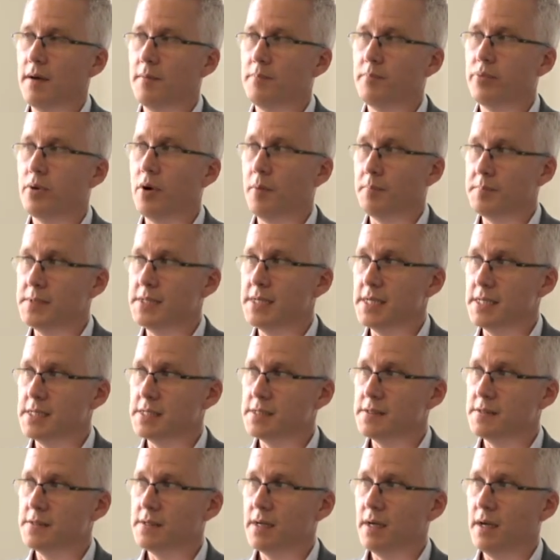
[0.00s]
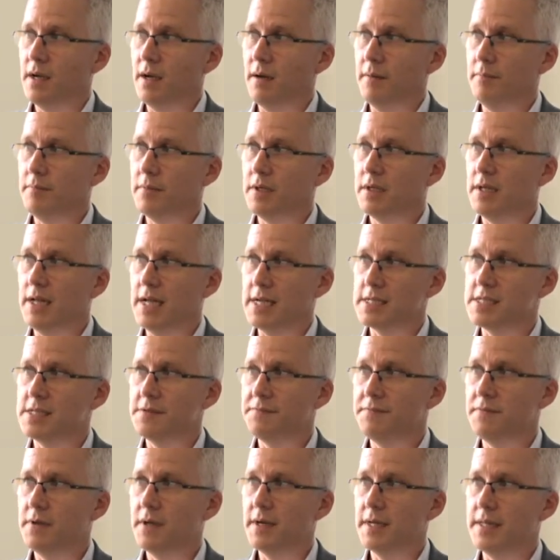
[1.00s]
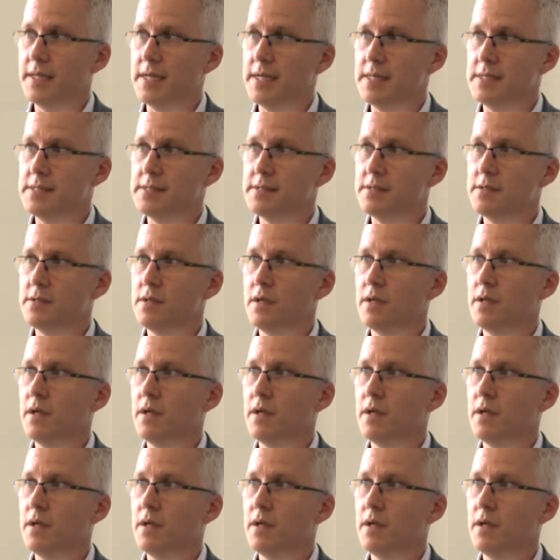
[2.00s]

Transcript: properties classify these